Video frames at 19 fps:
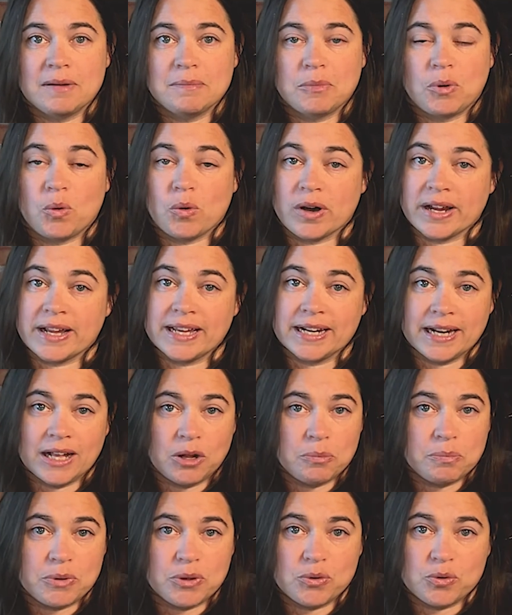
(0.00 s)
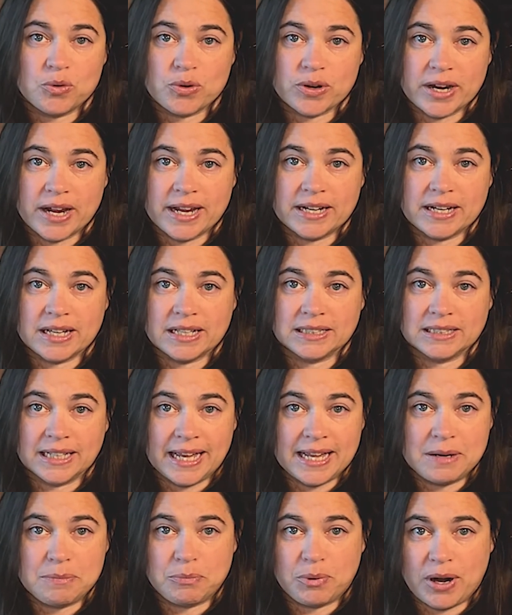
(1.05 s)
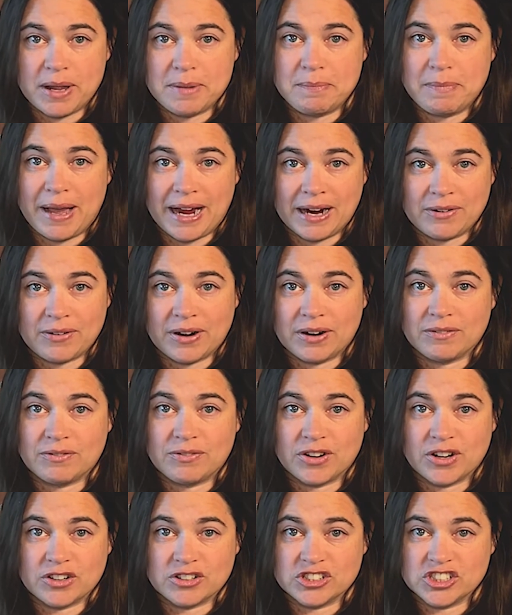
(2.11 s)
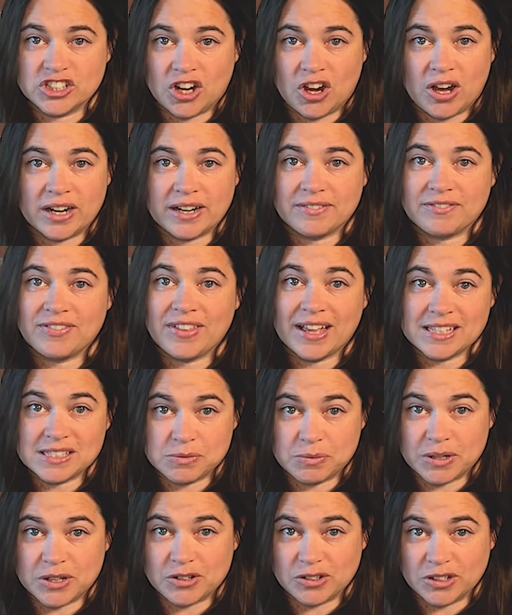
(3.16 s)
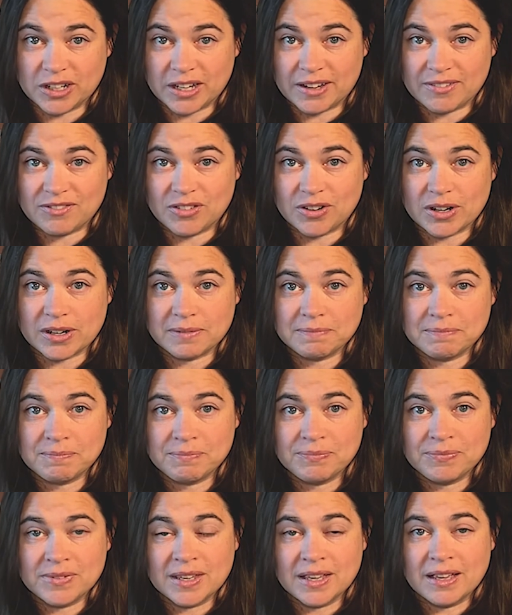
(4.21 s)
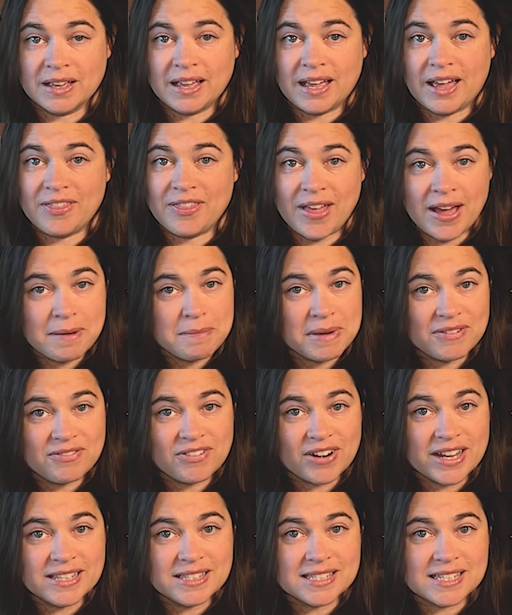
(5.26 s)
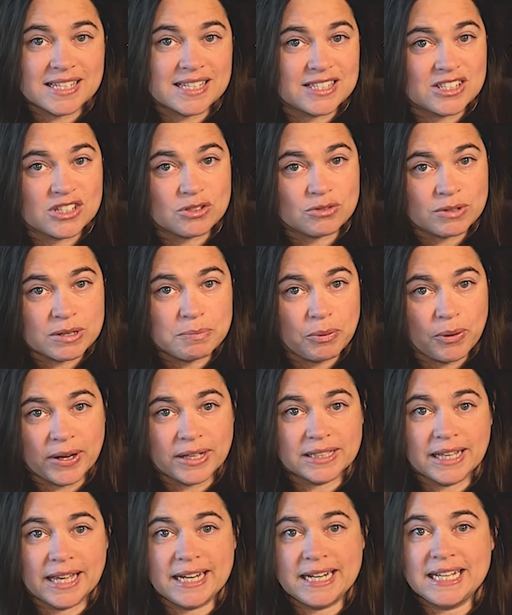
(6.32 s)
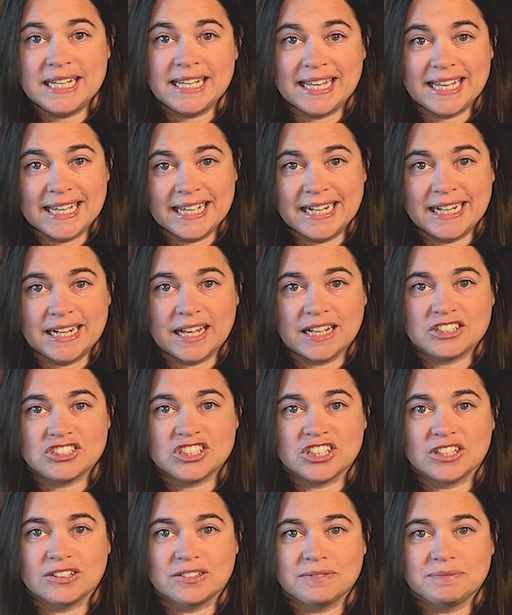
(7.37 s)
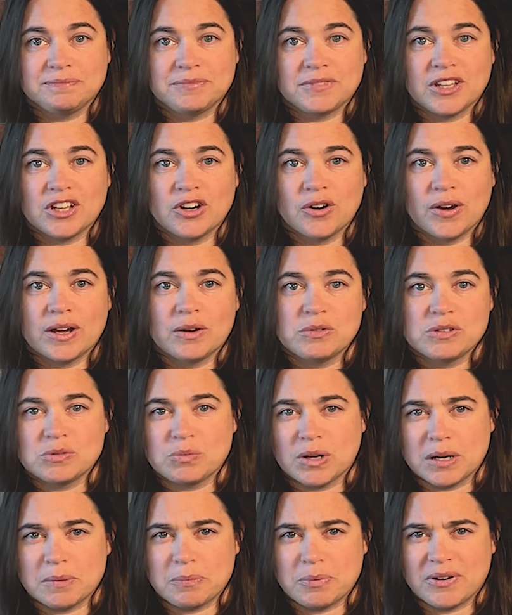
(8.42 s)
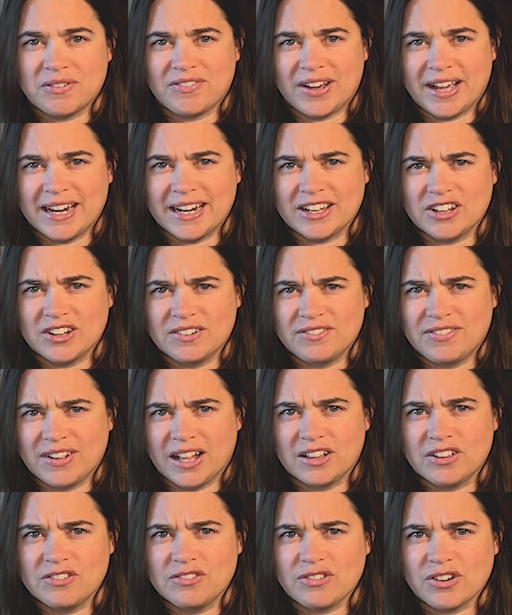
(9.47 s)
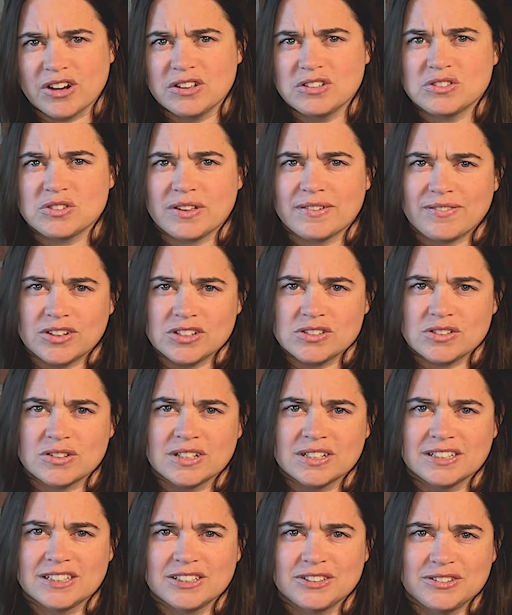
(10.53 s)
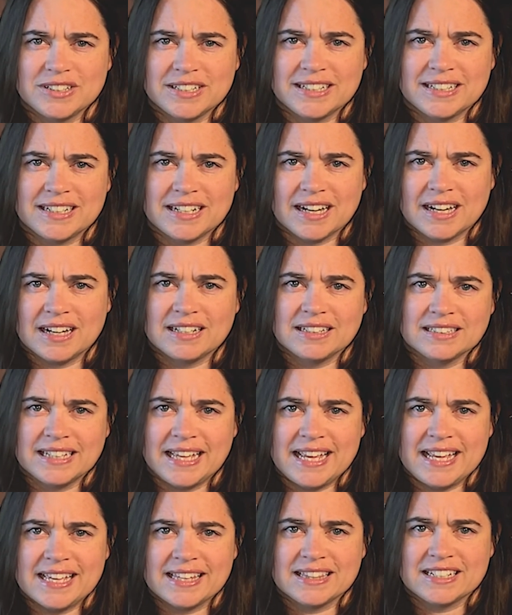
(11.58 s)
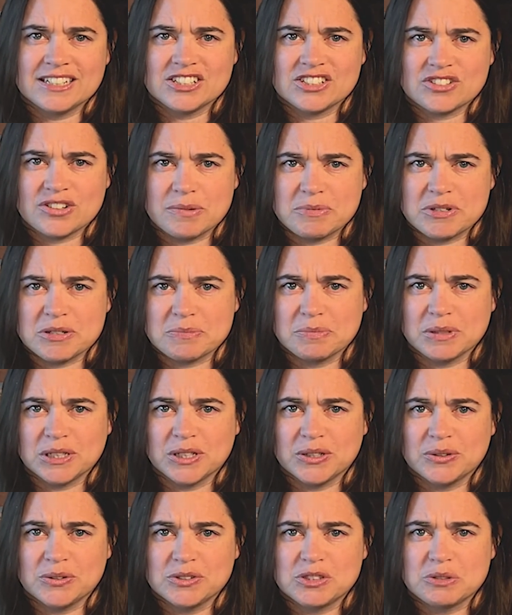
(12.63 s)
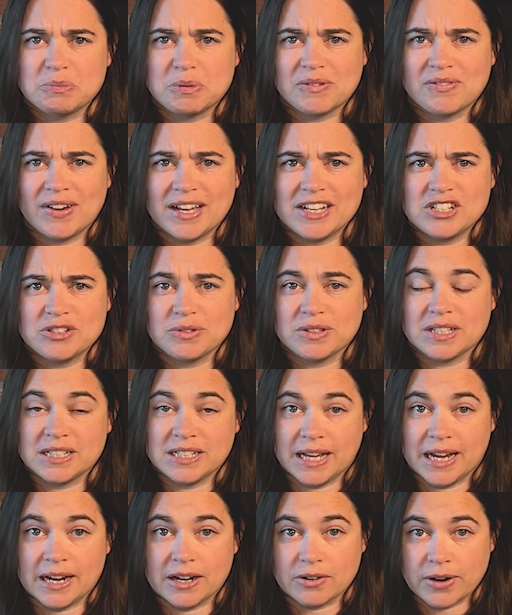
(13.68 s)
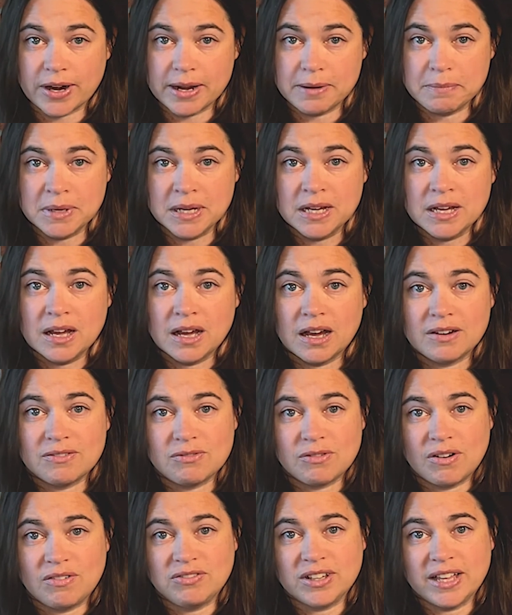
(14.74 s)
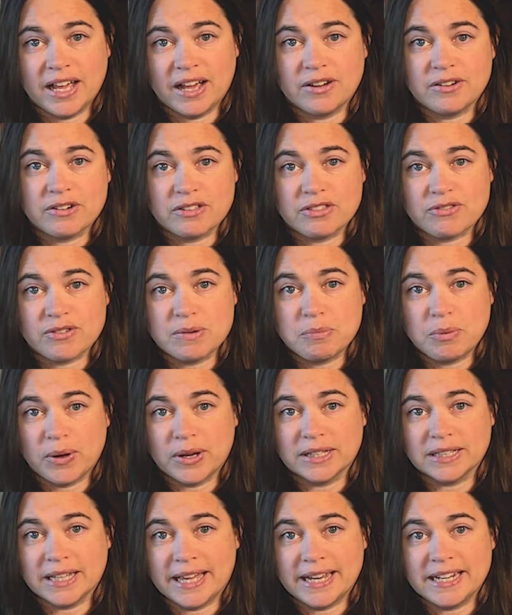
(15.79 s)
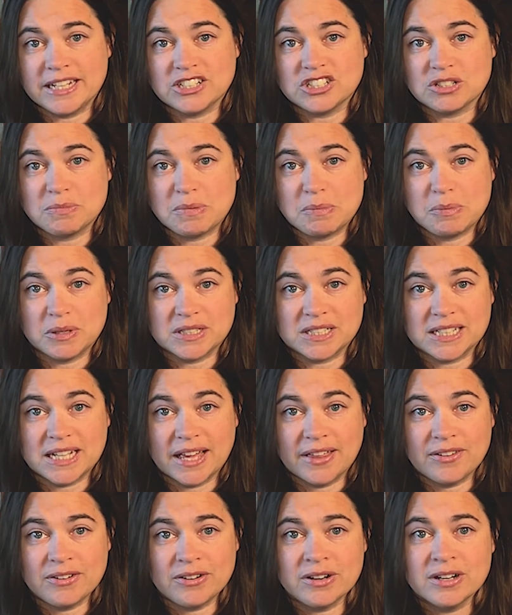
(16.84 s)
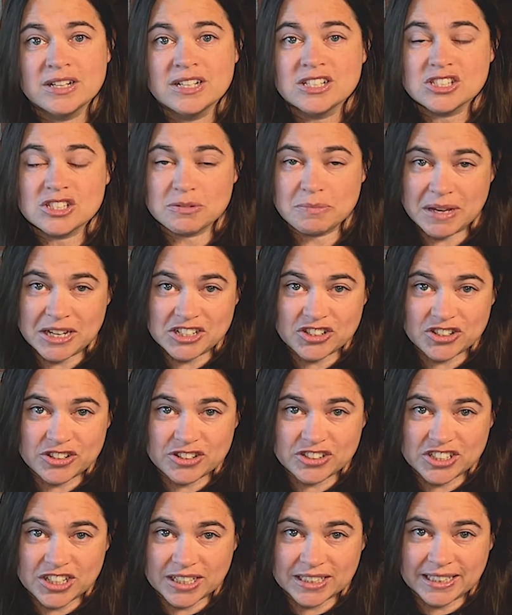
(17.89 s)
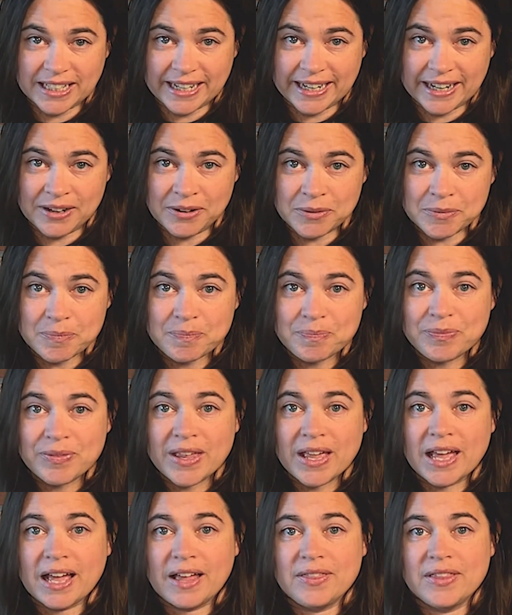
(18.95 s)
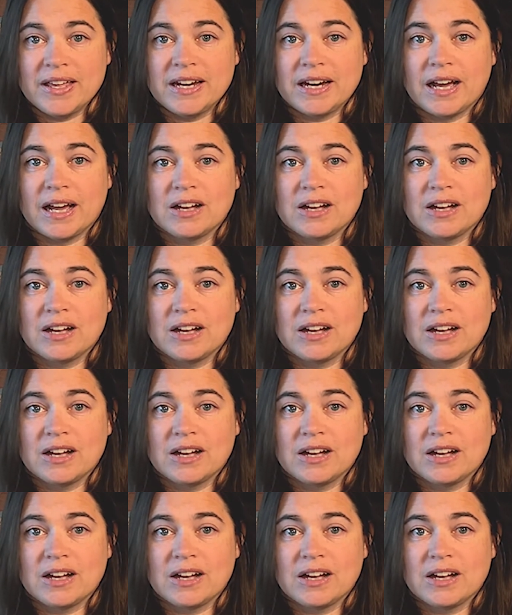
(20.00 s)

or it can help you create a light, bright background for your shot if that's what you're looking for. And that, my friends, is 3-point lighting in a nutshell. You know, I always want to provide a good value for you, so I've also included a link in the description below to provide you with a diagram of roughly how your 3-point lighting should be put together. So make sure you check that out. And then I